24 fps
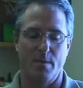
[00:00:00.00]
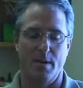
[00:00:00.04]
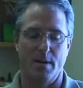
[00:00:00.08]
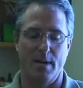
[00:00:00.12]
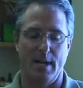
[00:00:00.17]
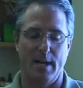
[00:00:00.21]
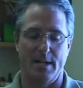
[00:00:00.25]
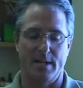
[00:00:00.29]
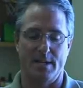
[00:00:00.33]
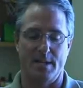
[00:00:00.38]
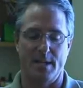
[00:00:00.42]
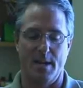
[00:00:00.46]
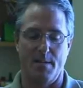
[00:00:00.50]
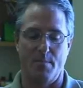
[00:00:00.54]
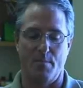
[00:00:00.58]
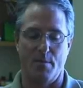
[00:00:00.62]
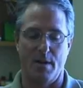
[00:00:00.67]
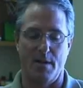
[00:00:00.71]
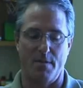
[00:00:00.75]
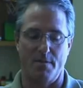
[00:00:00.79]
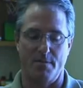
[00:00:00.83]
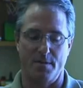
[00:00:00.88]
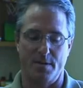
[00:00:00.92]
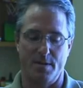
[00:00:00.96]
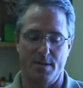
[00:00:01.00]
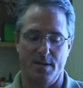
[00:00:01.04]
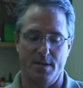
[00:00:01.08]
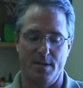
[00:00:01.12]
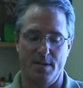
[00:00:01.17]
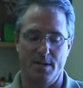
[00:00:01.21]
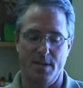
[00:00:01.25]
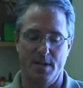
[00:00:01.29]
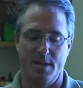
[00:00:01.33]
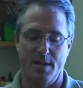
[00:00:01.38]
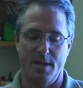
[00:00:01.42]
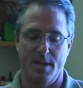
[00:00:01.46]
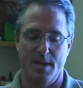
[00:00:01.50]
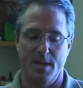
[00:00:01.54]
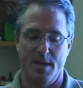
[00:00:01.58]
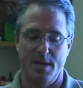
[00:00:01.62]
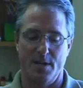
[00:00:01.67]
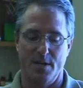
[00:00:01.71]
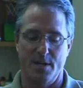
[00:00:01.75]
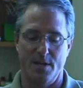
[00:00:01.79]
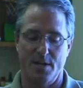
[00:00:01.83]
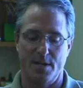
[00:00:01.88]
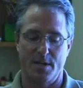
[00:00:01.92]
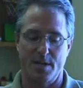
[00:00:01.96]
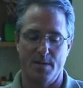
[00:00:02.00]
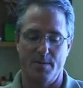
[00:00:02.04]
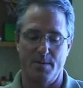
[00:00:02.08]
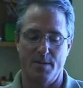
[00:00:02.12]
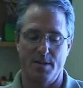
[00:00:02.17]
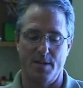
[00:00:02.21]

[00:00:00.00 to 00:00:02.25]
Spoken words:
Last Day Prophecies, just some of the